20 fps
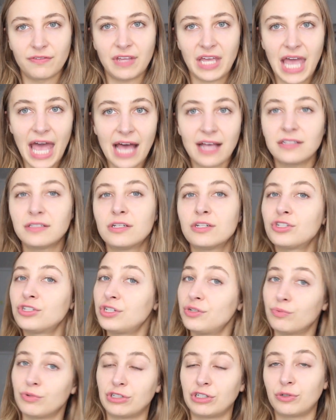of the castle,
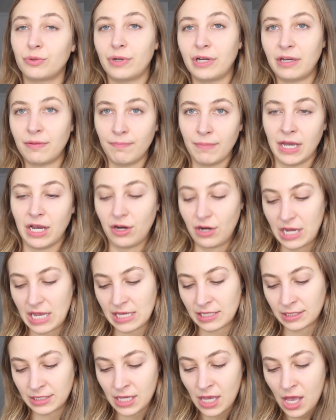she real quick
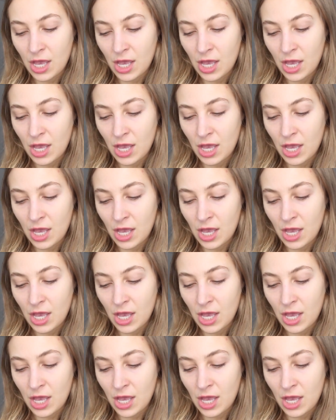marries